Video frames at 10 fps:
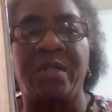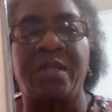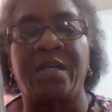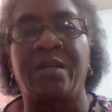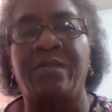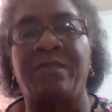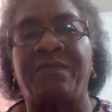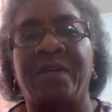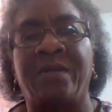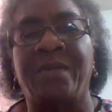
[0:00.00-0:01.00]
that I could
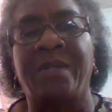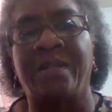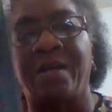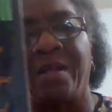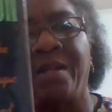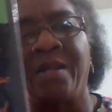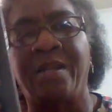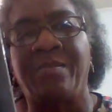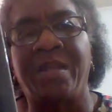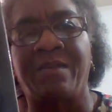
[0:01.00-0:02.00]
find with a little
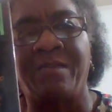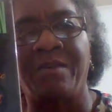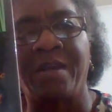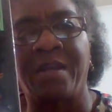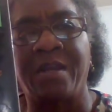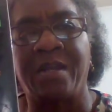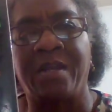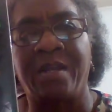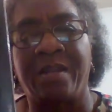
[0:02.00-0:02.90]
bit of green in it.